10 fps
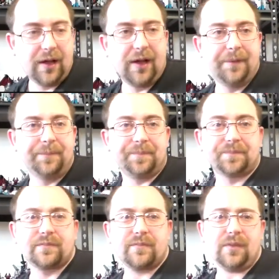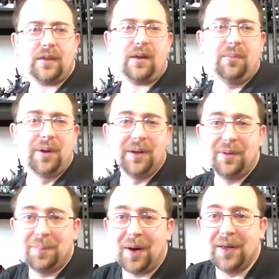Um, but
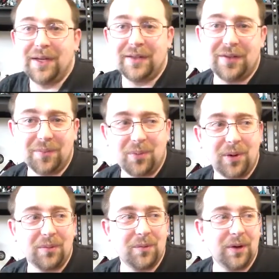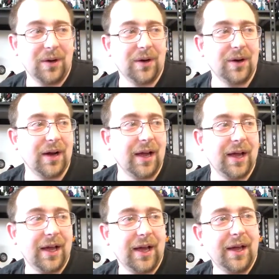it'll probably get to the point where
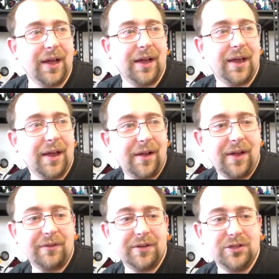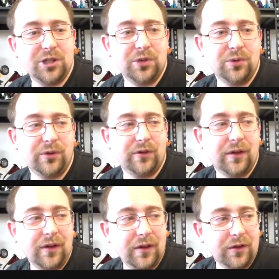I, will have to
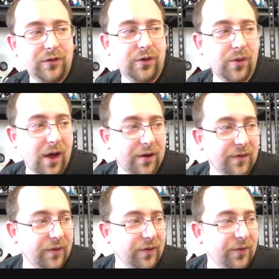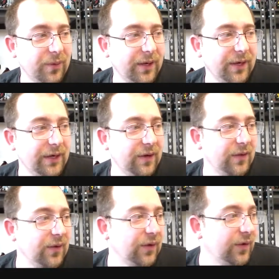choose two out of the three
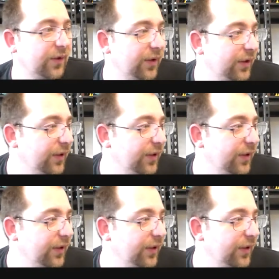either